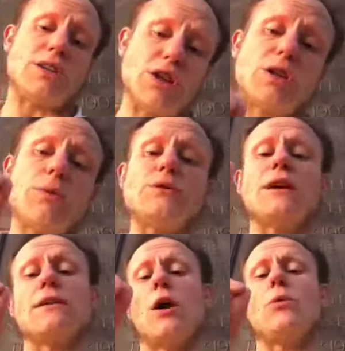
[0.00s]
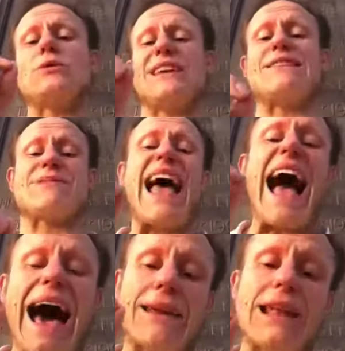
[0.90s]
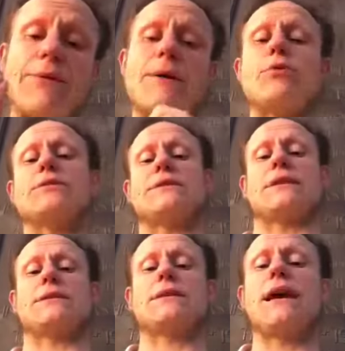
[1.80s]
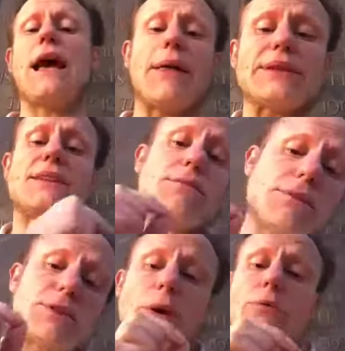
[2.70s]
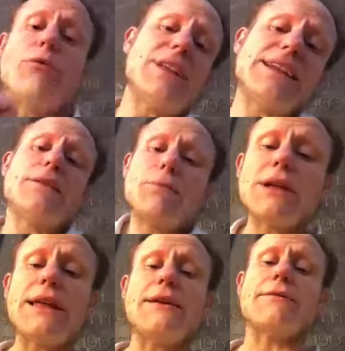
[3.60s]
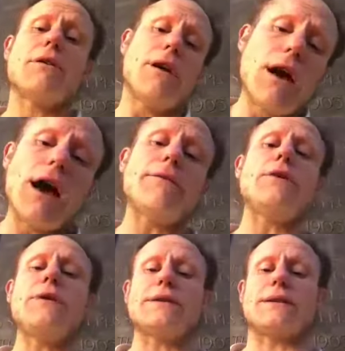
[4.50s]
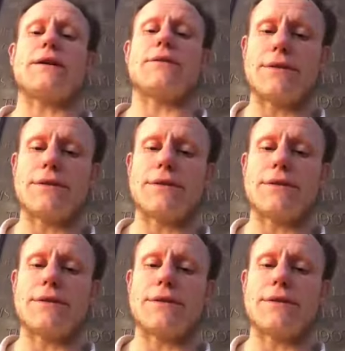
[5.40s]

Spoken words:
distributed global teams and lightweight processes. This is something which people really didn't believe a few years ago.